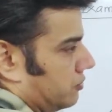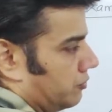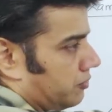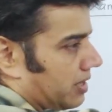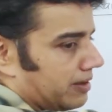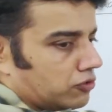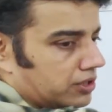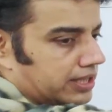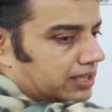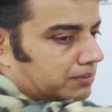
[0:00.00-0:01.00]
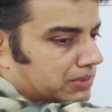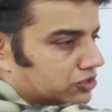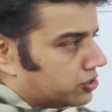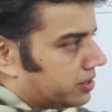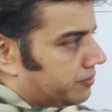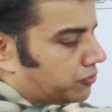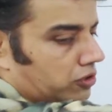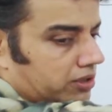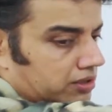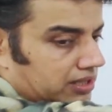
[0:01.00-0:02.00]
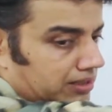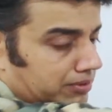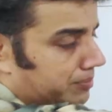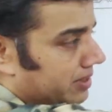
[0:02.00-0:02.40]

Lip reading: So I have already mentioned it for, I